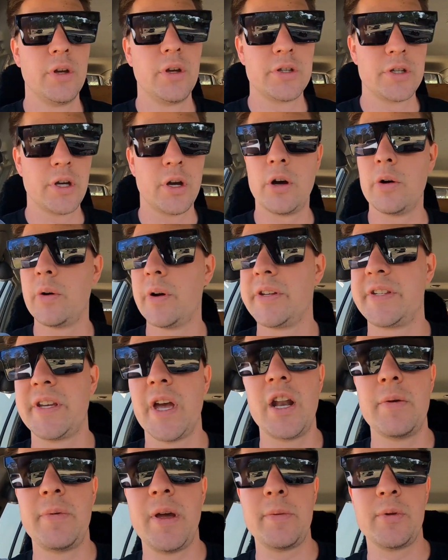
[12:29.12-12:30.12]
So I always
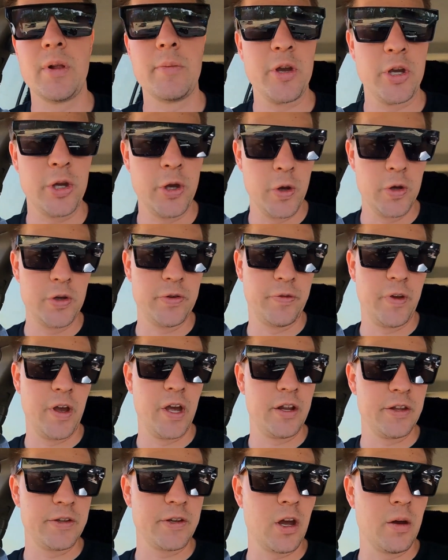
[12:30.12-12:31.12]
say to people, I'm a huge
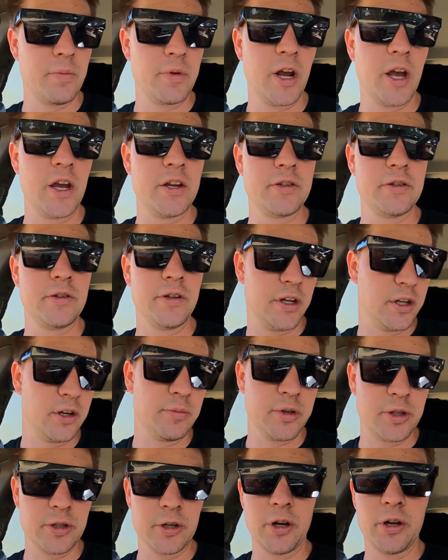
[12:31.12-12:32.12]
fan of this combination in
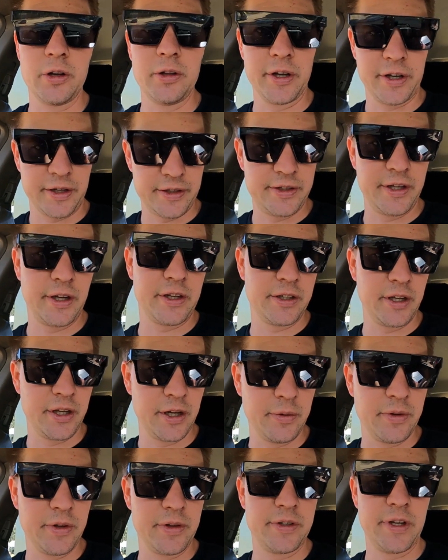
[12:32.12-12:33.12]
a Patrol, like a 6
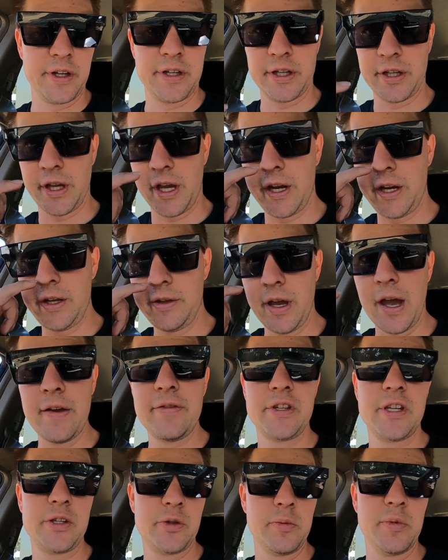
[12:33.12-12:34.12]
litre with a 6L80.
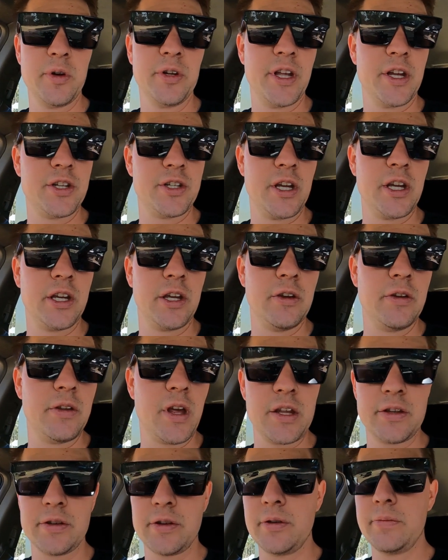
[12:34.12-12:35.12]
Ever since we built that GQ
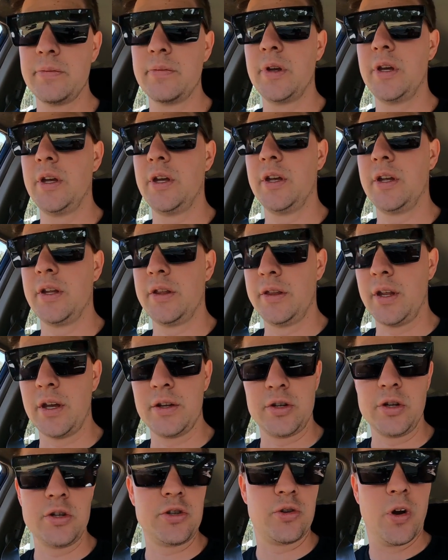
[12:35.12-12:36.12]
that time, they
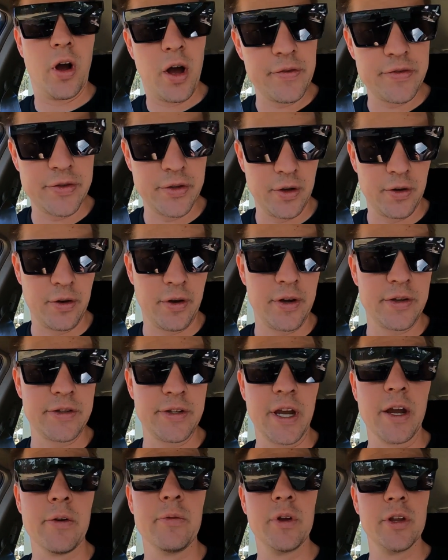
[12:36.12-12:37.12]
just drive so nice.
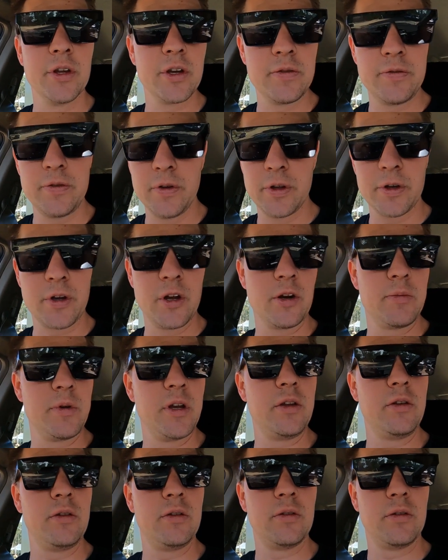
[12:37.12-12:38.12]
They get really good fuel
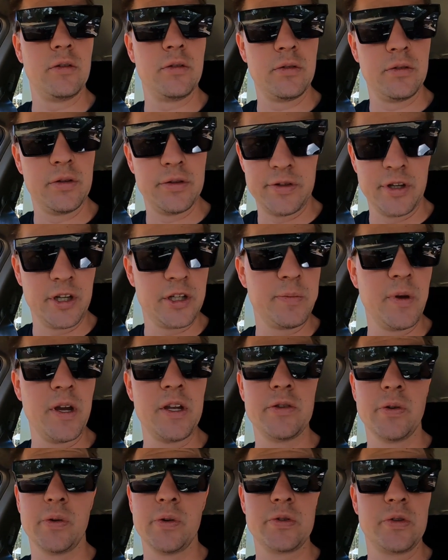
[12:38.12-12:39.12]
economy. The
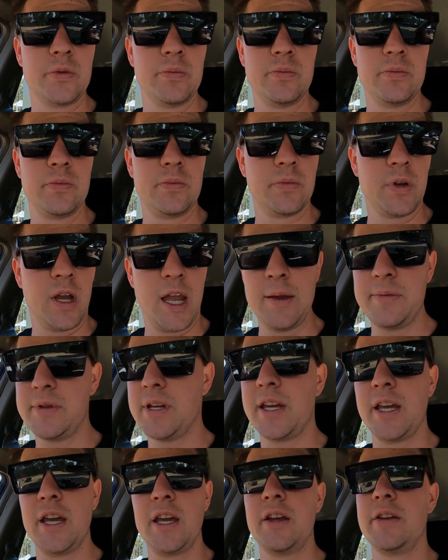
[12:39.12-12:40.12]
6-speed's awesome. Heaps
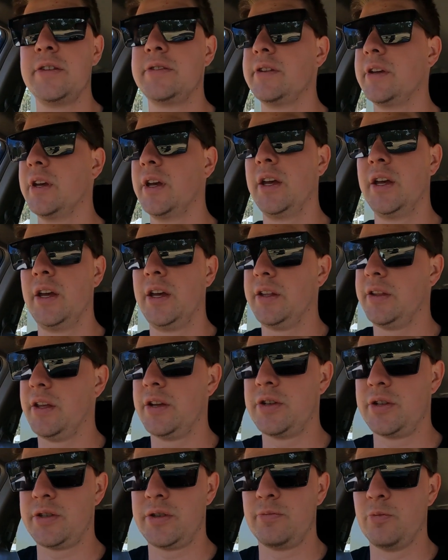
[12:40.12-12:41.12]
of gears.
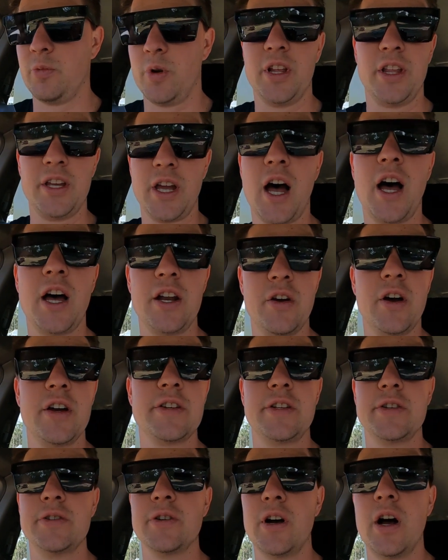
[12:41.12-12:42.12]
They just really are
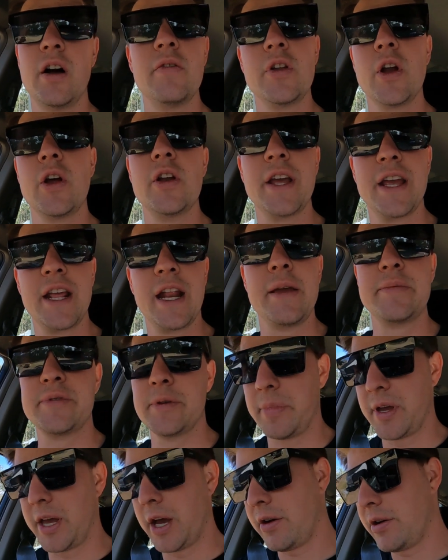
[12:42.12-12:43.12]
nice to drive. You don't need heaps
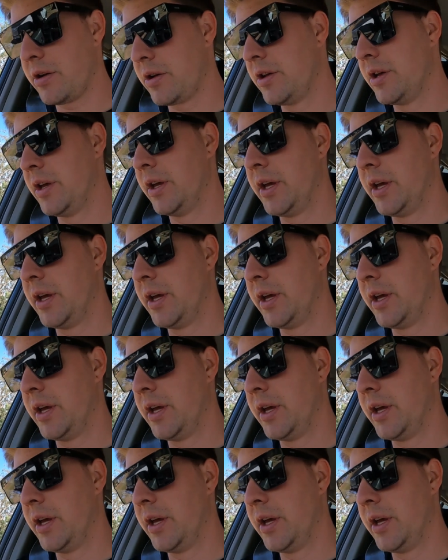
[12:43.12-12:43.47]
of power.